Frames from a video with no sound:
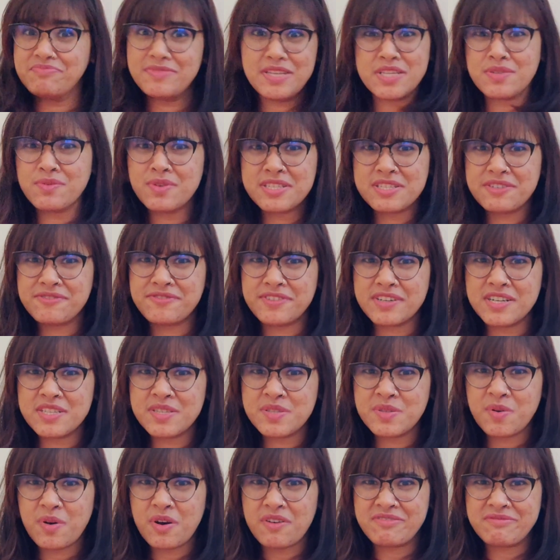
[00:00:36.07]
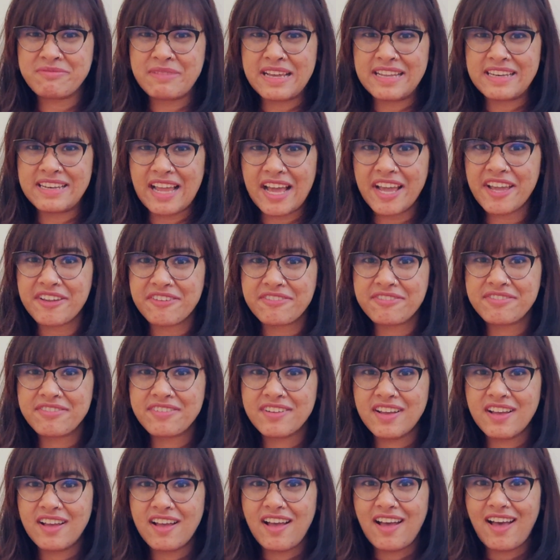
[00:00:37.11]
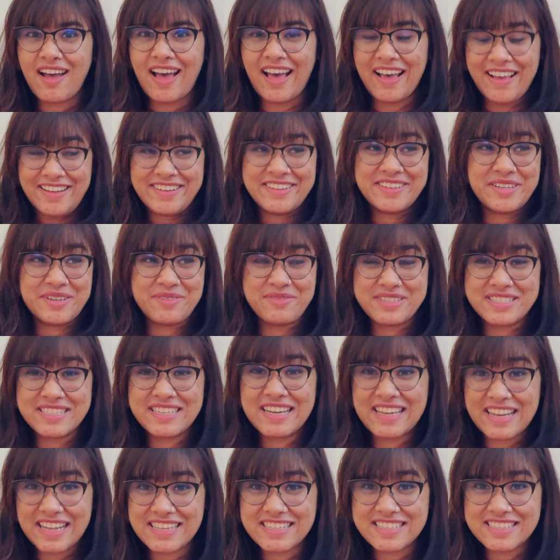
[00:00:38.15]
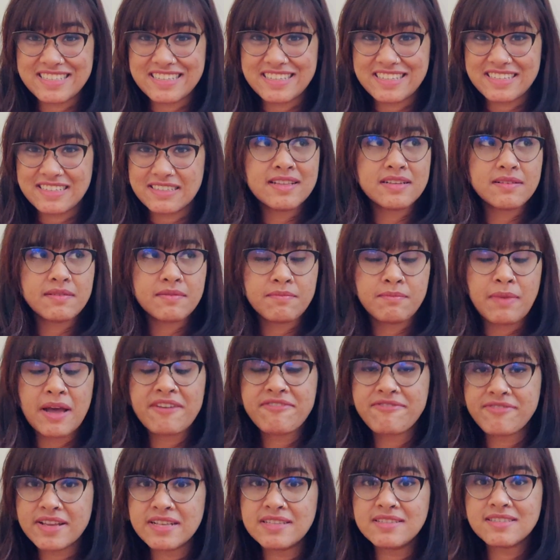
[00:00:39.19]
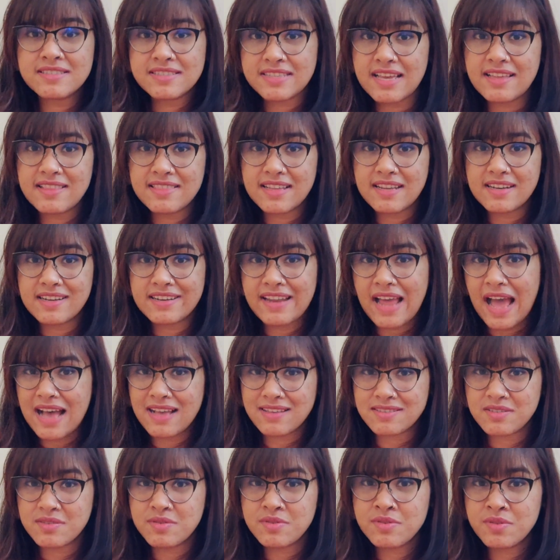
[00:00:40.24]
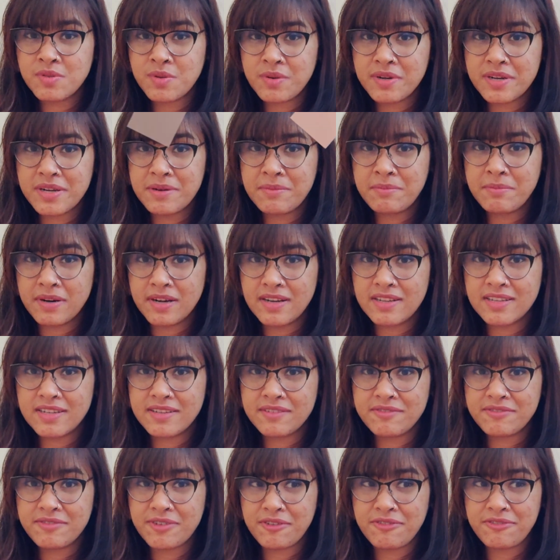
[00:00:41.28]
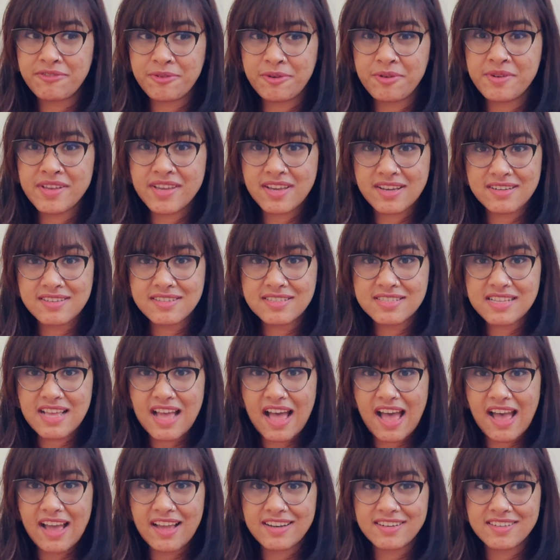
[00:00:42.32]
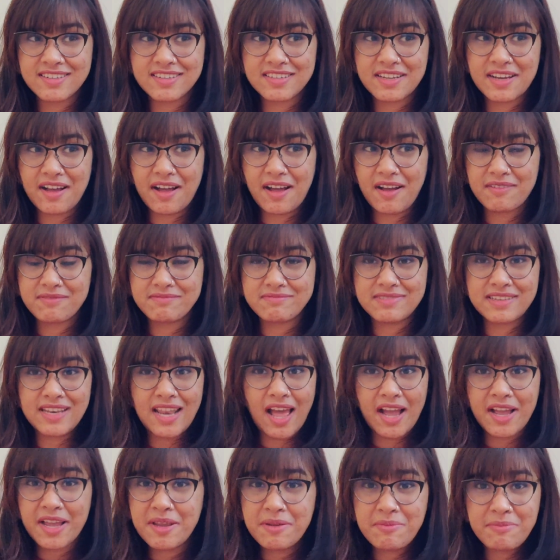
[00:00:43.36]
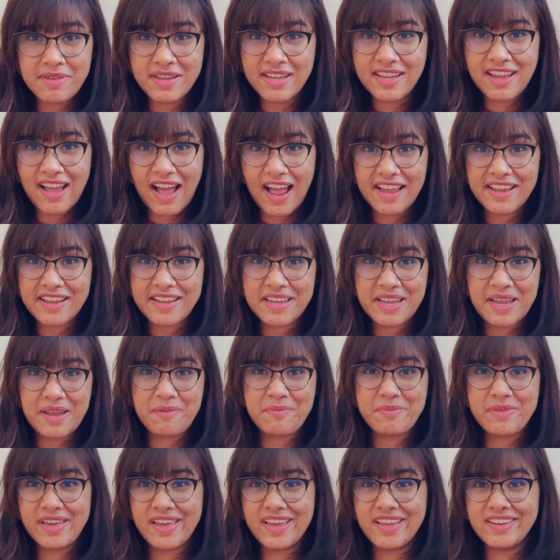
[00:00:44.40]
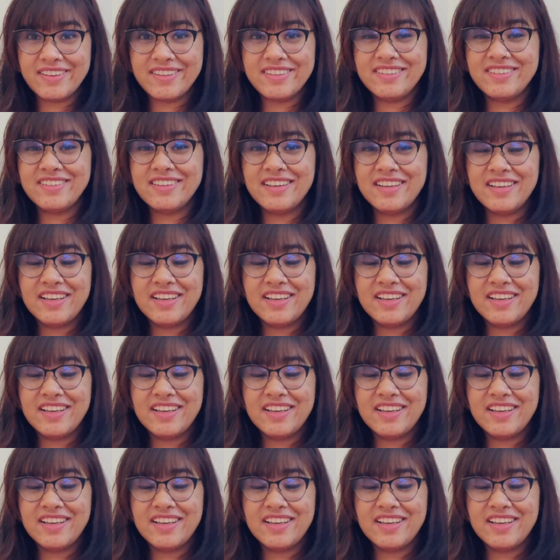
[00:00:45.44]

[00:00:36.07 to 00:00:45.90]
This was the first snow of my life and it was crazy. My friend said that it hasn't snowed in Berlin for 4 years and lucky me, I came in.